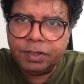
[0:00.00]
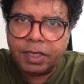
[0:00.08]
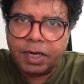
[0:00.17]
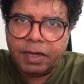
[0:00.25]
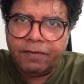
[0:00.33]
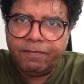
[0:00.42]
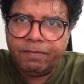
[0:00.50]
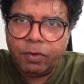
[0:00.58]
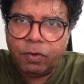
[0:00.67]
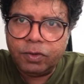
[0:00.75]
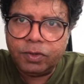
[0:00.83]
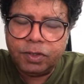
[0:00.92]
that I've
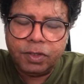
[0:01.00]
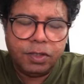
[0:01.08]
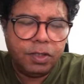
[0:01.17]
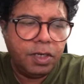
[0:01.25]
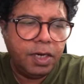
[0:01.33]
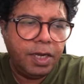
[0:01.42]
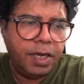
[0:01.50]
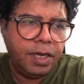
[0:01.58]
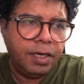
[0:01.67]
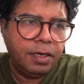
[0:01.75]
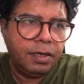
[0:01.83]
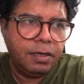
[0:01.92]
posted.
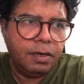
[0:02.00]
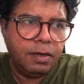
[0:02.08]
And